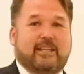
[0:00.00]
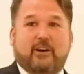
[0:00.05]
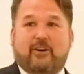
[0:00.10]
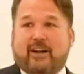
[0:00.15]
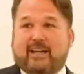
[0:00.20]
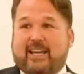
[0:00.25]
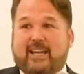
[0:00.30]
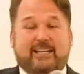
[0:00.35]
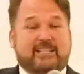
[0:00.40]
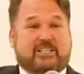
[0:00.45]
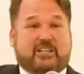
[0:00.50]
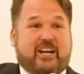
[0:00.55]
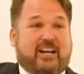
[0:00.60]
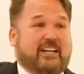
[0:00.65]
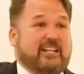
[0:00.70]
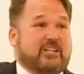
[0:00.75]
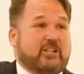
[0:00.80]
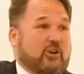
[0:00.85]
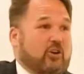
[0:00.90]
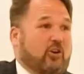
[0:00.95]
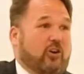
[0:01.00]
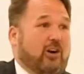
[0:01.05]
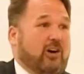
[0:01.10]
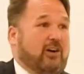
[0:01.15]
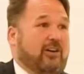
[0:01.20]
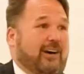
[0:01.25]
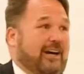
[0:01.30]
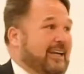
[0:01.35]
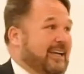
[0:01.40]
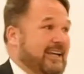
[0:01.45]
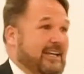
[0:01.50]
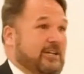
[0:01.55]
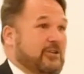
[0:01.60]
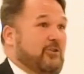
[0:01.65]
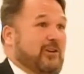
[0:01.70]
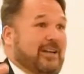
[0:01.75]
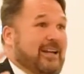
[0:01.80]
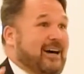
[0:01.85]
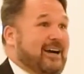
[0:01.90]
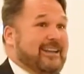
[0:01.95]
I can't change your oil. I can't do a
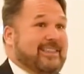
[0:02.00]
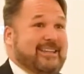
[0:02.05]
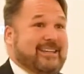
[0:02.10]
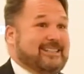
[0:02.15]
lot of things.